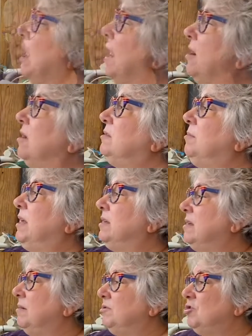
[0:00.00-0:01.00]
And also
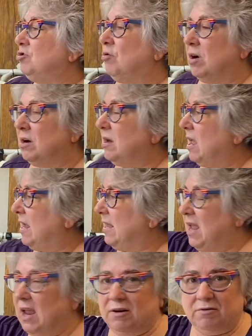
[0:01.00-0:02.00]
because I'm short, I
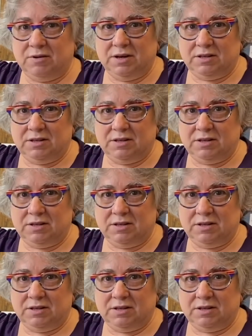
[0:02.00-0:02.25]
can't reach,